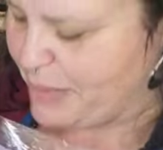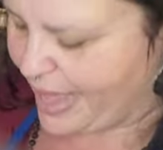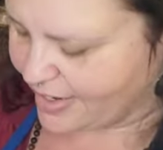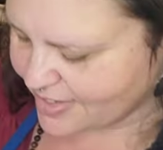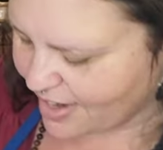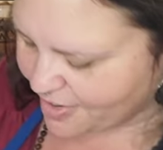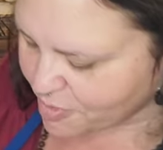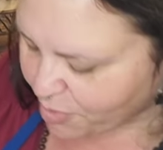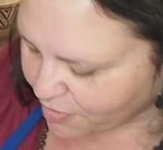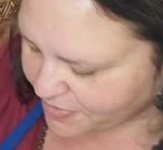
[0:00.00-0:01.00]
bag is kind of
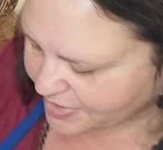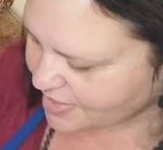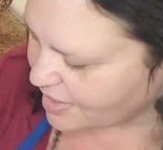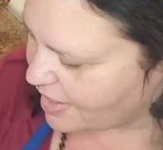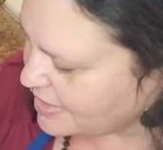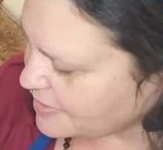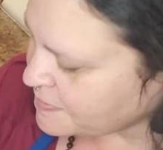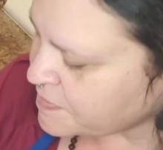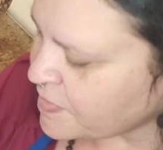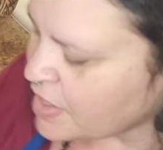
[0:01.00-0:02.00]
the perfect size
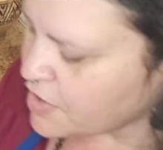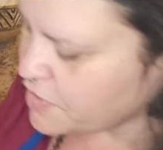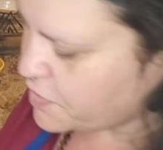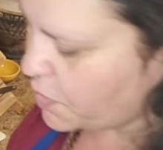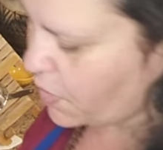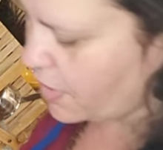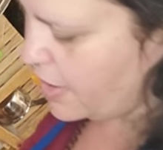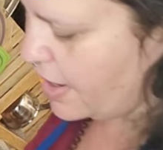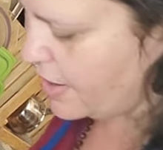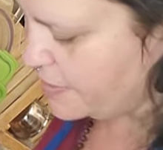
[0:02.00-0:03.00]

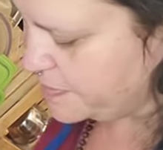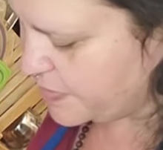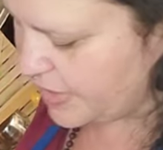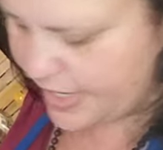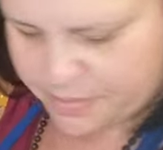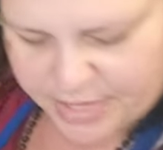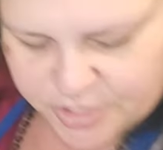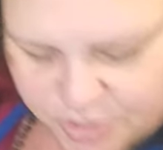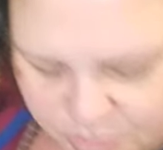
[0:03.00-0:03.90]
for letting my